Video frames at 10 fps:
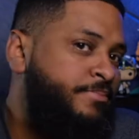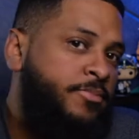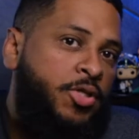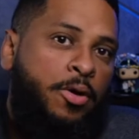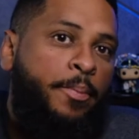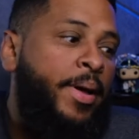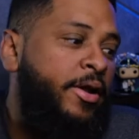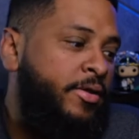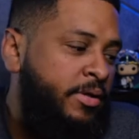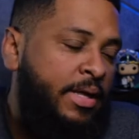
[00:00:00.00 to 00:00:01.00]
you know, better,
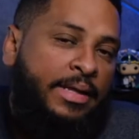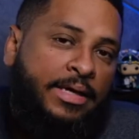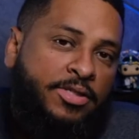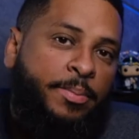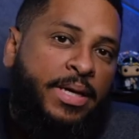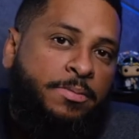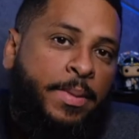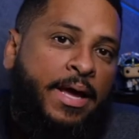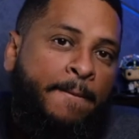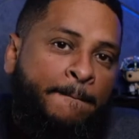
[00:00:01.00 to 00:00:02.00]
that's your best bet.